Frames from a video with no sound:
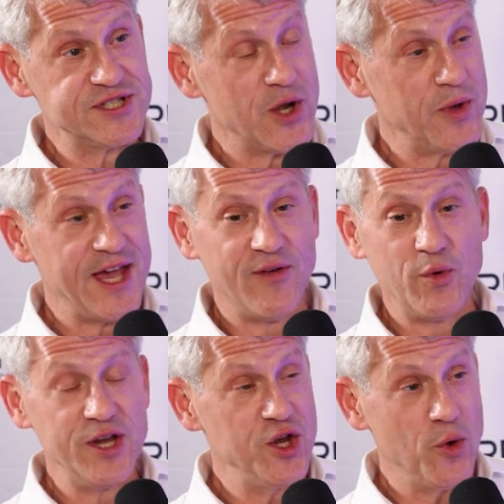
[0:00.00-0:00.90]
that we have.
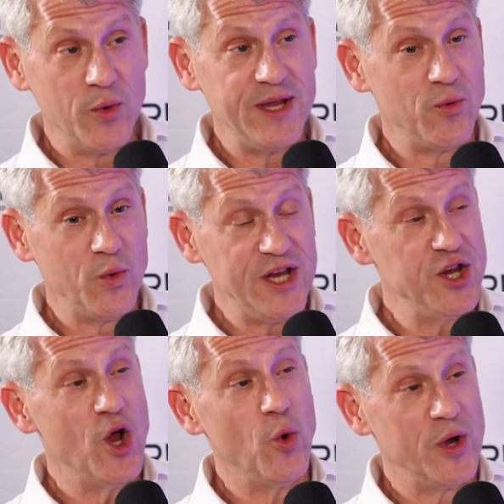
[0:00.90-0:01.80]
We
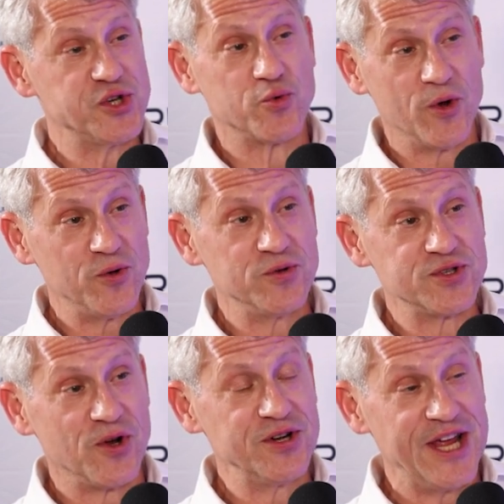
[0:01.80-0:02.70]
know which
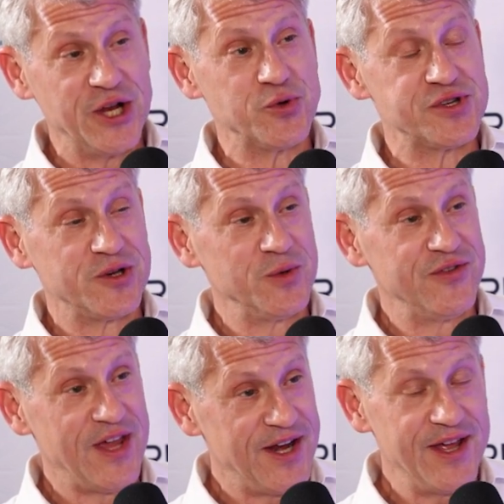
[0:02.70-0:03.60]
roads are dangerous in
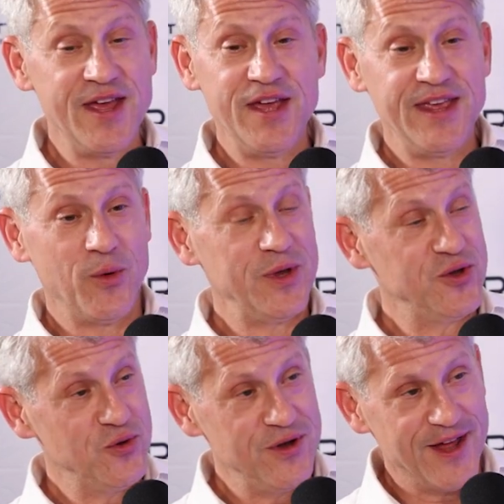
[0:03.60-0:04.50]
Louisiana, yet we
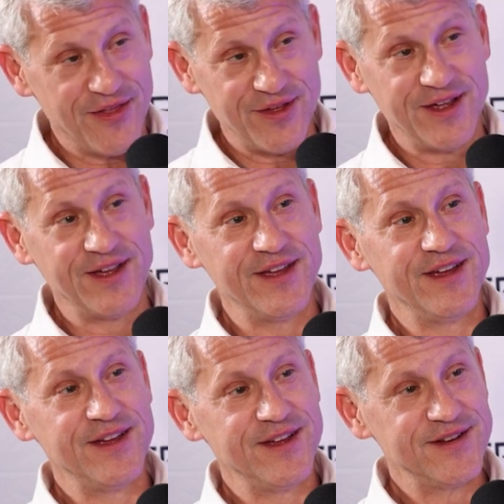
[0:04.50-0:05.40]
do nothing
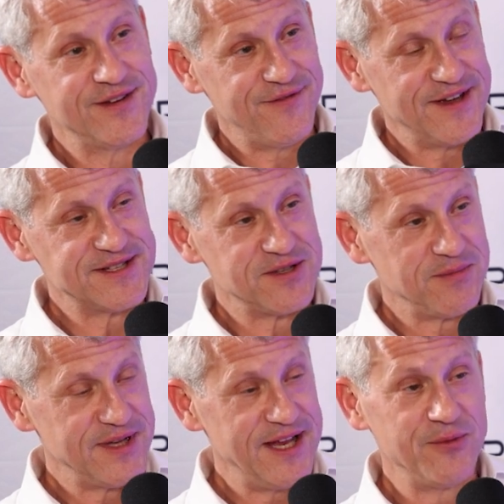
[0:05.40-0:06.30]
to fix
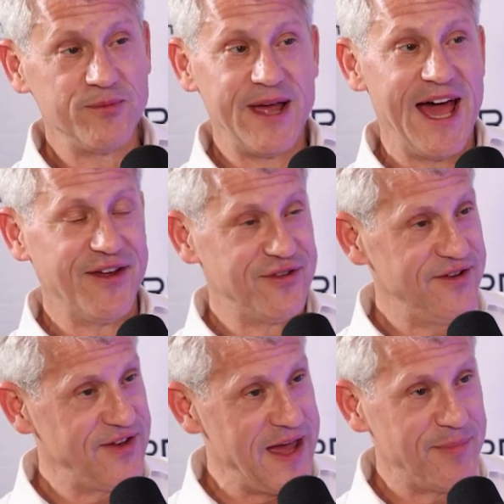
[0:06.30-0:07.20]
them. And
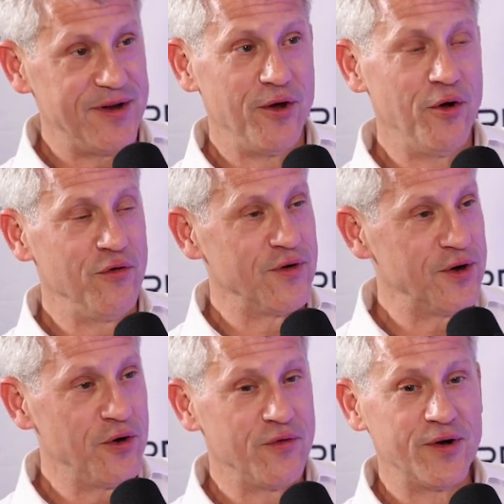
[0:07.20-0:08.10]
accidents happen over
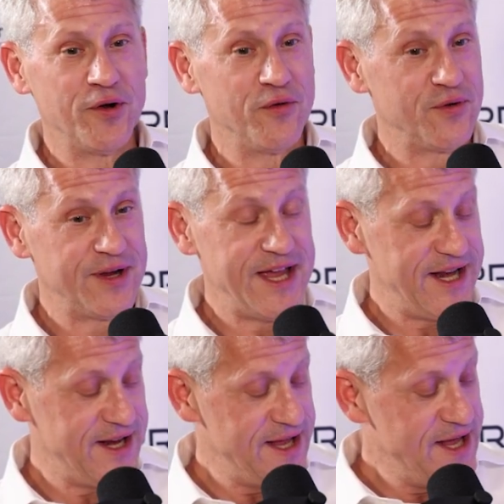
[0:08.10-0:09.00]
and over and over
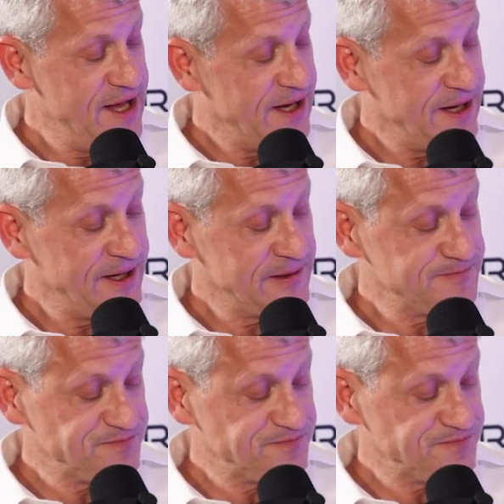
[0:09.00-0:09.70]
again. The